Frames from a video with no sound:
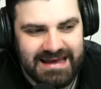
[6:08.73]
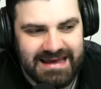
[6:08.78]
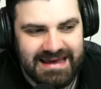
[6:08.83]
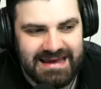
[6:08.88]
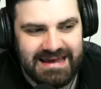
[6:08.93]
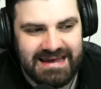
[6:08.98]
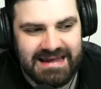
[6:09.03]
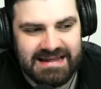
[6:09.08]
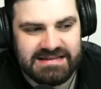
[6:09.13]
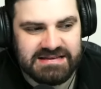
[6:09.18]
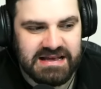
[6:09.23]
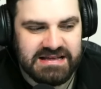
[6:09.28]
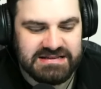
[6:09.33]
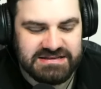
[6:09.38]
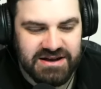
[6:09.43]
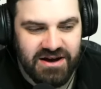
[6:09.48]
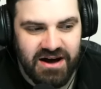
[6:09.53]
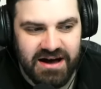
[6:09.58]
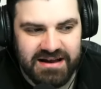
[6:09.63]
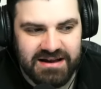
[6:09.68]
it's
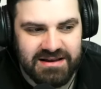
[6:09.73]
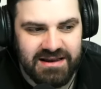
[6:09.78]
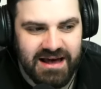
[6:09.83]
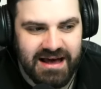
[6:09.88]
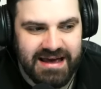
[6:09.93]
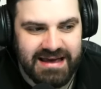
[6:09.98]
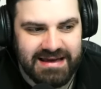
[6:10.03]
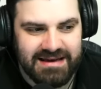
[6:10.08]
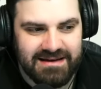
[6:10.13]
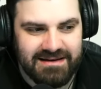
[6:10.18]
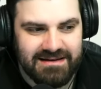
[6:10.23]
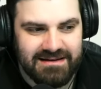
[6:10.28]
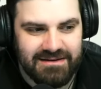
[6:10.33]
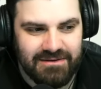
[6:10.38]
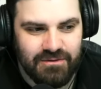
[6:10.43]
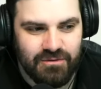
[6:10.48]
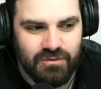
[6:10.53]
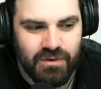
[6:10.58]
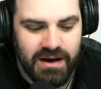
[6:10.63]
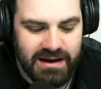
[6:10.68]
kind of like,
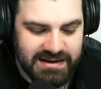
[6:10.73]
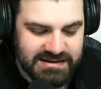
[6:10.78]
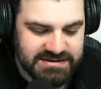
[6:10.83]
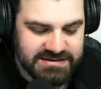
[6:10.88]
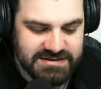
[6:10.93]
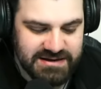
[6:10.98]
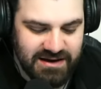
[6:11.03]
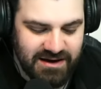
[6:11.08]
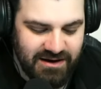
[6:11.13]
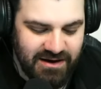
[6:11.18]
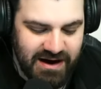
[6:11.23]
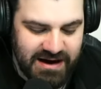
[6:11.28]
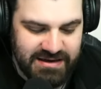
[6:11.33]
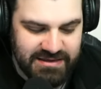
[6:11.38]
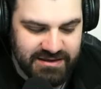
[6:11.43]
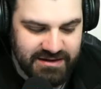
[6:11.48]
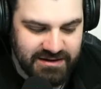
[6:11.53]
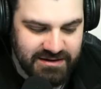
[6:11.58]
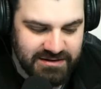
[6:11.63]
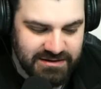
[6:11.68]
well, it's
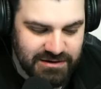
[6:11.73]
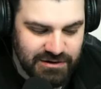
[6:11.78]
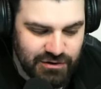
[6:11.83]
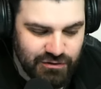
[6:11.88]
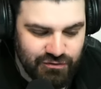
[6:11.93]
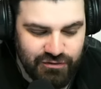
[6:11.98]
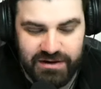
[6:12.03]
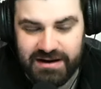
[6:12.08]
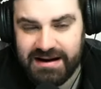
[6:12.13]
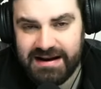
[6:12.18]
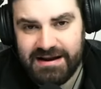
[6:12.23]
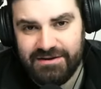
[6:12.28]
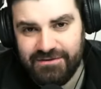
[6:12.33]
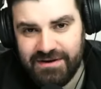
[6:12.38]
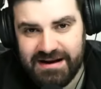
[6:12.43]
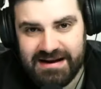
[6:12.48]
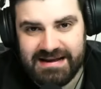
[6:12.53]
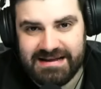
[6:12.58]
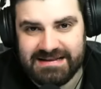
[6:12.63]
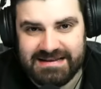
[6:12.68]
either really,
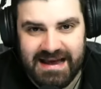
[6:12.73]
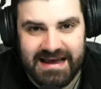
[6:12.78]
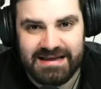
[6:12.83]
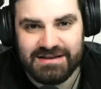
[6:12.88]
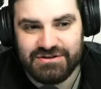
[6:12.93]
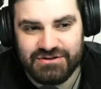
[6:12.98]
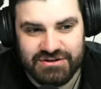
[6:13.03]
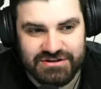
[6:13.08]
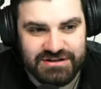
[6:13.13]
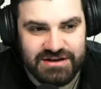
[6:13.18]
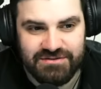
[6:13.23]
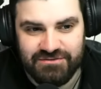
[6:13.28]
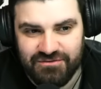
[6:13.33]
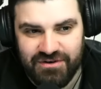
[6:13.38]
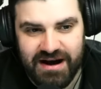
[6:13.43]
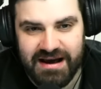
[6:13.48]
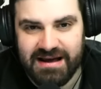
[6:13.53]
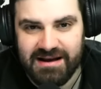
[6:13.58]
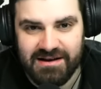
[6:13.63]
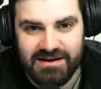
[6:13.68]
really dangerous and
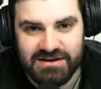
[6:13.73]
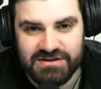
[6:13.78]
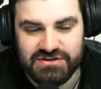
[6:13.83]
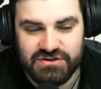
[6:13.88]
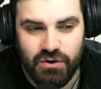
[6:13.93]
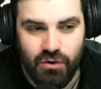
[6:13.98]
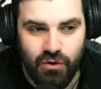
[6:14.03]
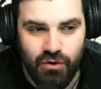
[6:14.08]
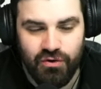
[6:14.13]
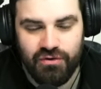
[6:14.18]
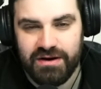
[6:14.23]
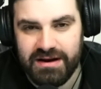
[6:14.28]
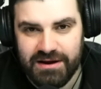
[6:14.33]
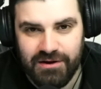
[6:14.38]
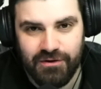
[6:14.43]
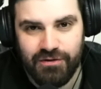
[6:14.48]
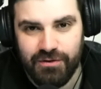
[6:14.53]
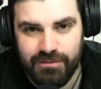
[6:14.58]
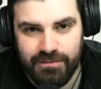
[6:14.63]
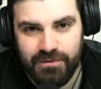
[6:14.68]
reckless, or he
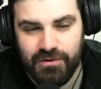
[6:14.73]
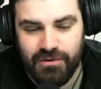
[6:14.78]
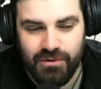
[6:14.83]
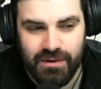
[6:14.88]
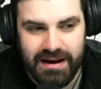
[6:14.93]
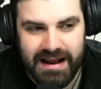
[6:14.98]
got the ball.